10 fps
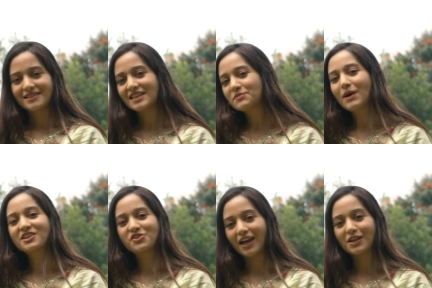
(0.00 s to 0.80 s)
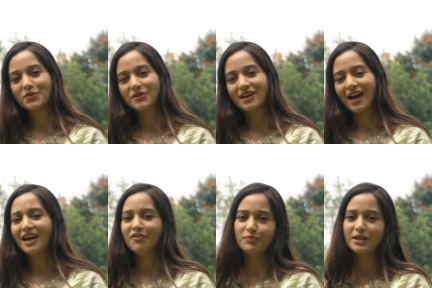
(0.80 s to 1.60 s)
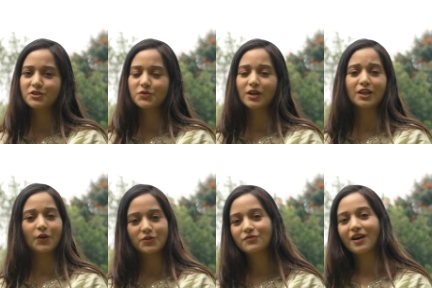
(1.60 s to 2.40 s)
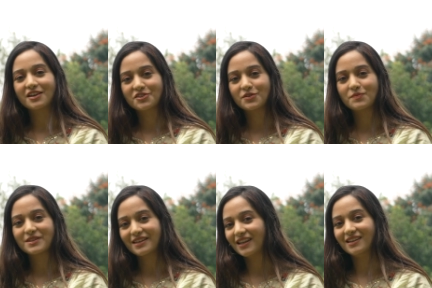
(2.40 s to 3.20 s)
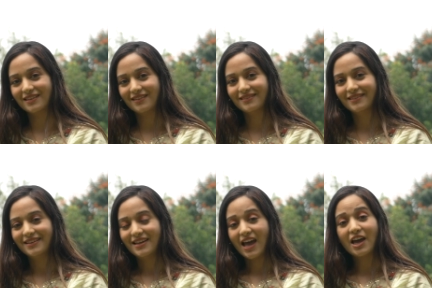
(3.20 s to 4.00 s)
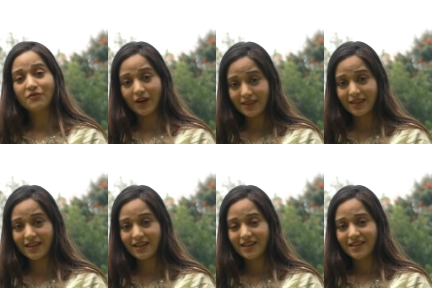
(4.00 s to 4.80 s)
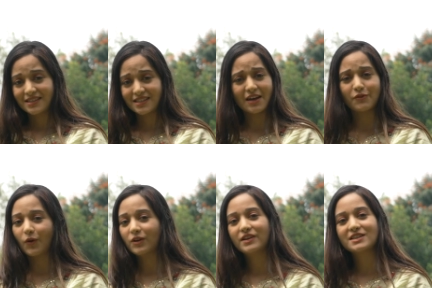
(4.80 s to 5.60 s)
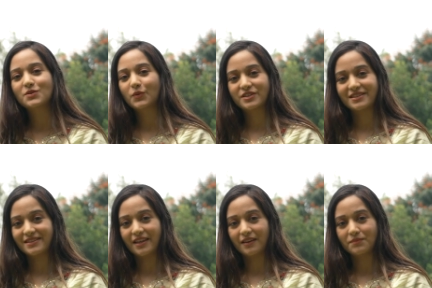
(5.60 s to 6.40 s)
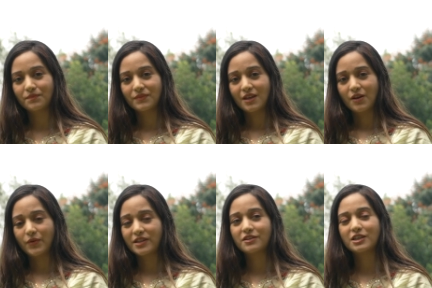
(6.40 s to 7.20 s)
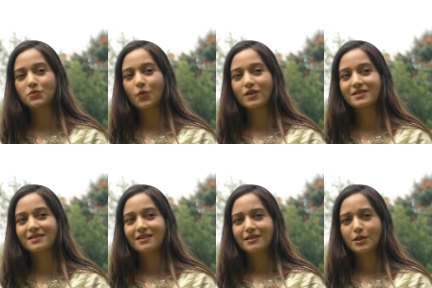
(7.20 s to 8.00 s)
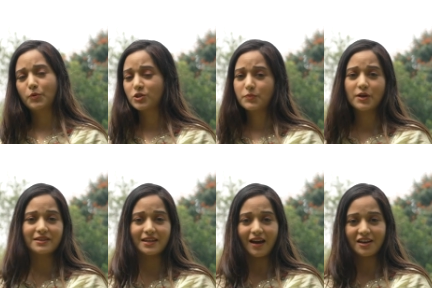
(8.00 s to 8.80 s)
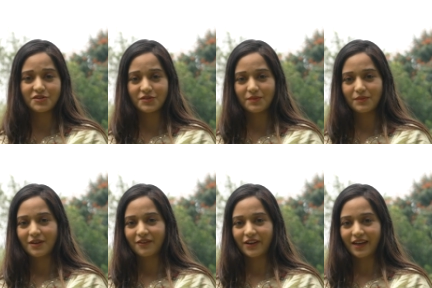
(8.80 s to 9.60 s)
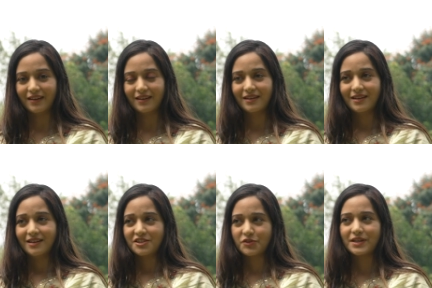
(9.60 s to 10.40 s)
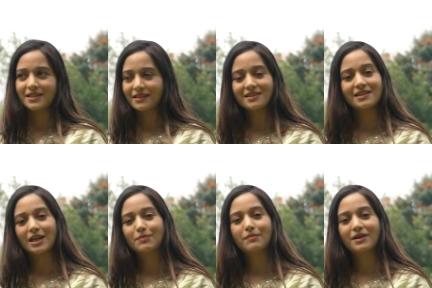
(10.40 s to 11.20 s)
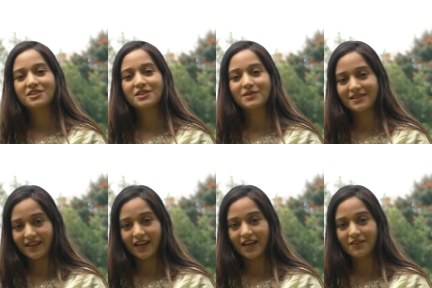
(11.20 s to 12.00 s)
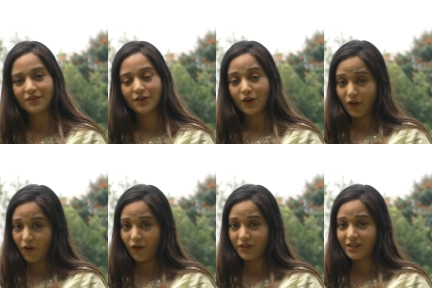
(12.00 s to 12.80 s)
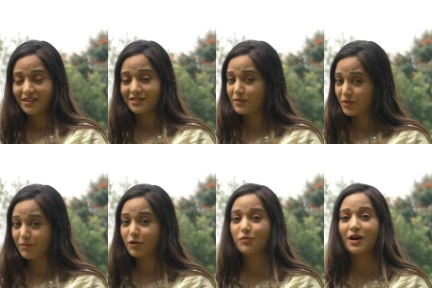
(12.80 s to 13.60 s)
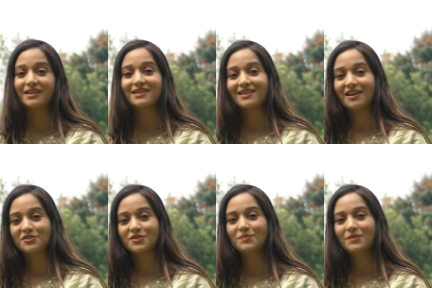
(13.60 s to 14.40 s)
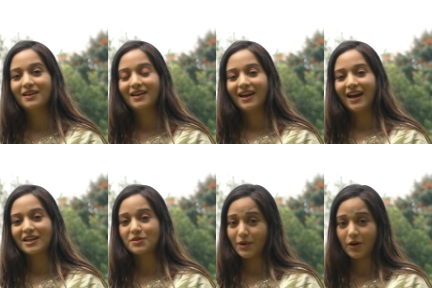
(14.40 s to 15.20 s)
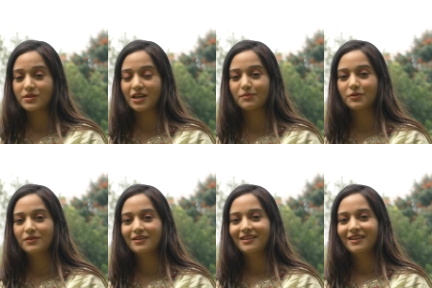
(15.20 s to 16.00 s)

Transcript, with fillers: Since my childhood, I have been to a lot of ashrams in India. And one thing that I've always noticed there, whether it was the Puttaparthi ashram when Sri Satya Sai Babaji was alive, or the Brahmakumari's ashram at Mount Abu,